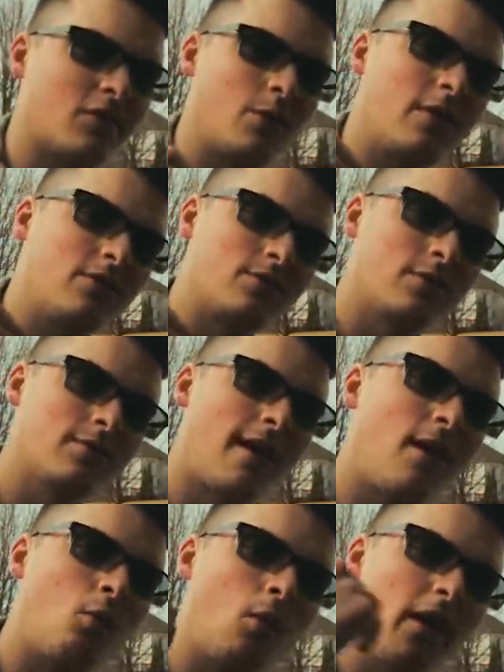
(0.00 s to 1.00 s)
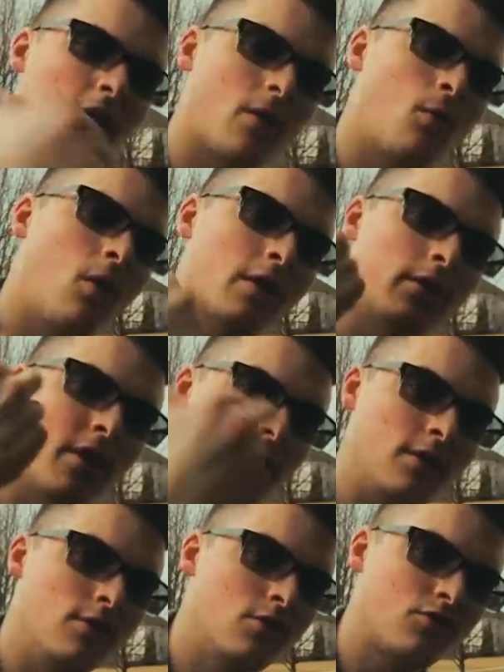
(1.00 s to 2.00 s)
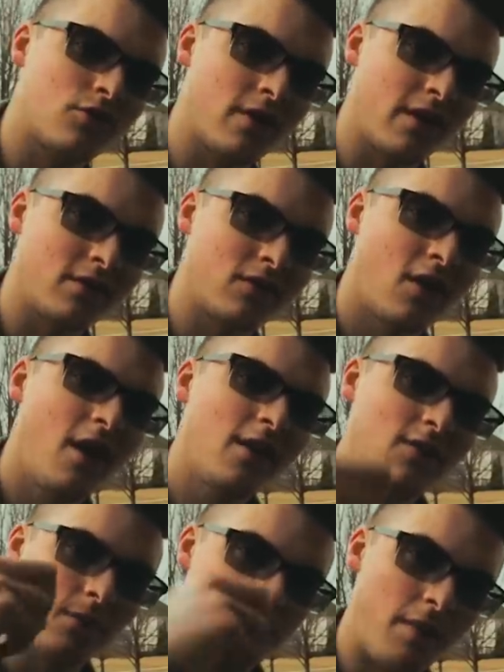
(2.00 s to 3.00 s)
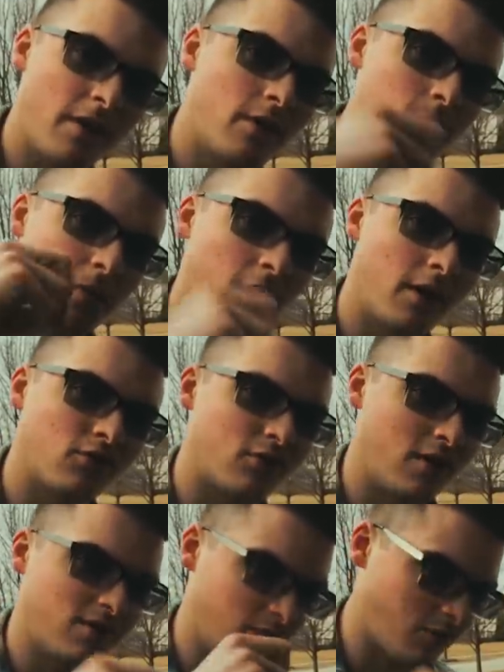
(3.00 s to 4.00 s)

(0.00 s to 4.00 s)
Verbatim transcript: it's going to allow air, water, and nutrients to better penetrate